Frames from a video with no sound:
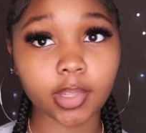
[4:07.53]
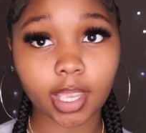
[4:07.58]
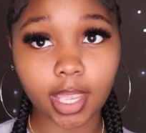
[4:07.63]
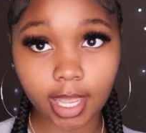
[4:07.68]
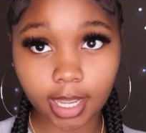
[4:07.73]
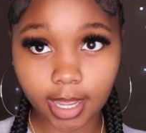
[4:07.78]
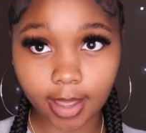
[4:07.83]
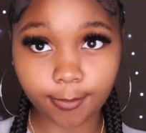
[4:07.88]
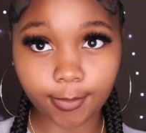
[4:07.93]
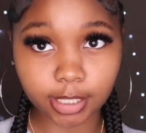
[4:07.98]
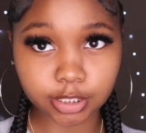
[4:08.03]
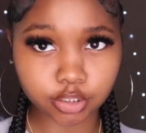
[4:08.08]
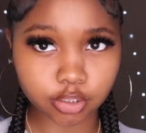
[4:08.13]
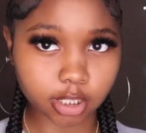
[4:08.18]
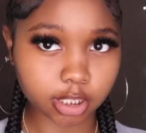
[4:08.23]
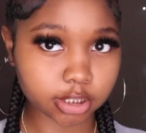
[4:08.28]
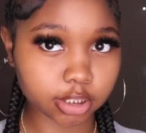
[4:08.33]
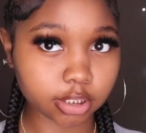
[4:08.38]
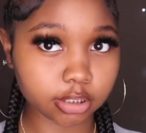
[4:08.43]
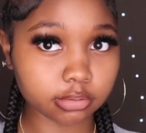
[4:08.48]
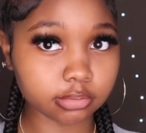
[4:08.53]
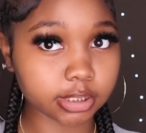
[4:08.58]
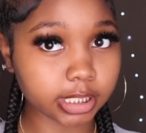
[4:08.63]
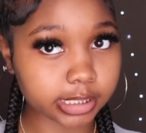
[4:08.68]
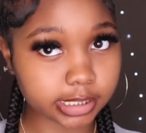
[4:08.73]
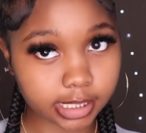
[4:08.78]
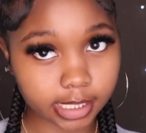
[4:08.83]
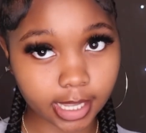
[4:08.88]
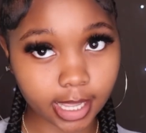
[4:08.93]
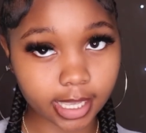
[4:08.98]
i got my charger
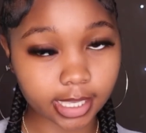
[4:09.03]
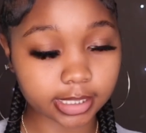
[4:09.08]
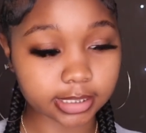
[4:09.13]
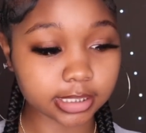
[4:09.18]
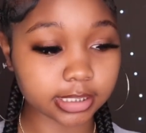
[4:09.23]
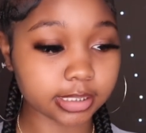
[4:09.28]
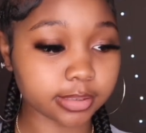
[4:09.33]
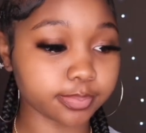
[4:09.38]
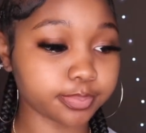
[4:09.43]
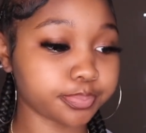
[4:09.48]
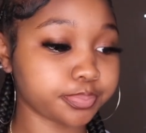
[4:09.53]
just in case